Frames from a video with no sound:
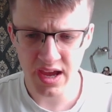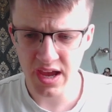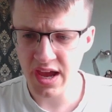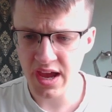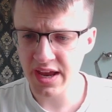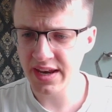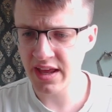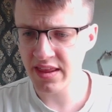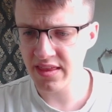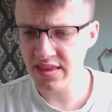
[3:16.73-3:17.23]

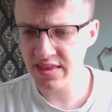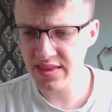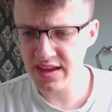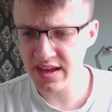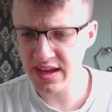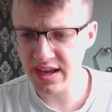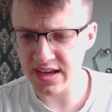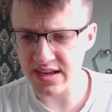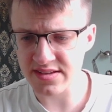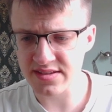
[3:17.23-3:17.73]
Now the
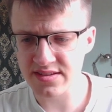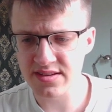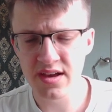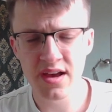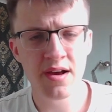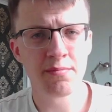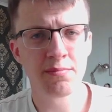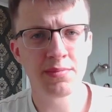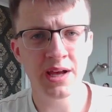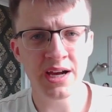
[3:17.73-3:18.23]
thing is,
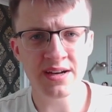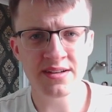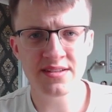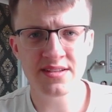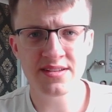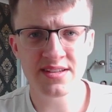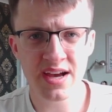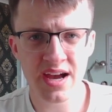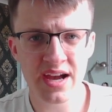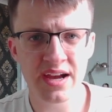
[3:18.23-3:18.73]
black's
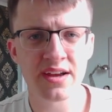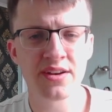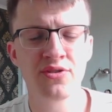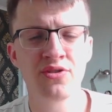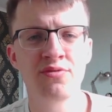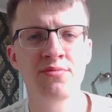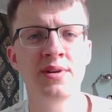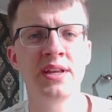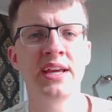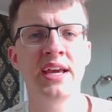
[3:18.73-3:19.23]
attack
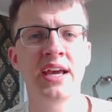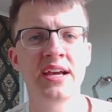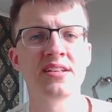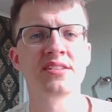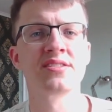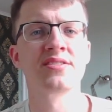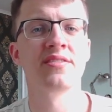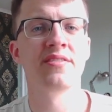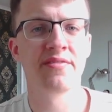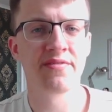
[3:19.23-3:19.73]
normally
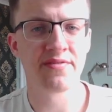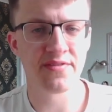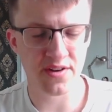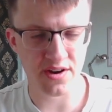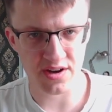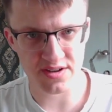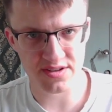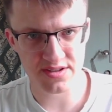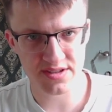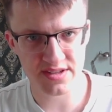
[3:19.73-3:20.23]
hits
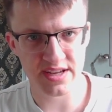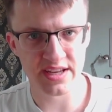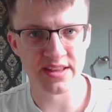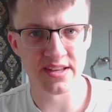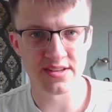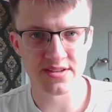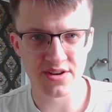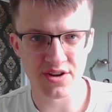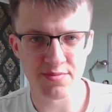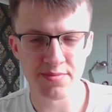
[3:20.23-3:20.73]
first in
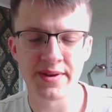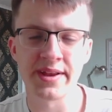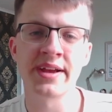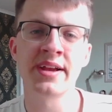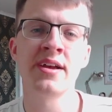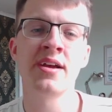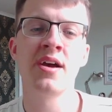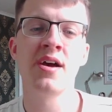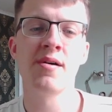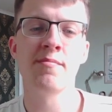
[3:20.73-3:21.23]
this
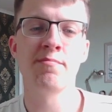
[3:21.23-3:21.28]
opening,